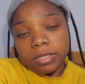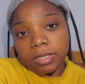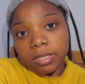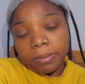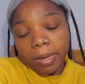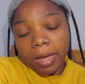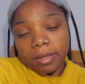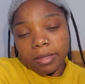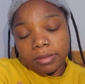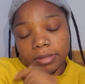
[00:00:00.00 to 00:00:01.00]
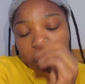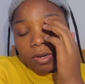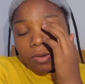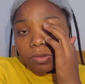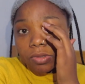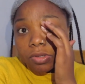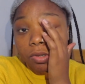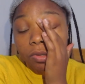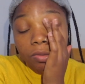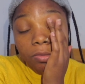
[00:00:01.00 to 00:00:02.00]
sleep and then we'll
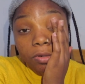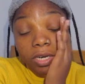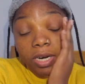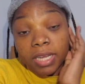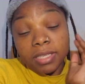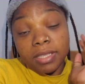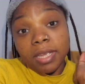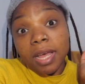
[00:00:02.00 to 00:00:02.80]
talk tomorrow guys.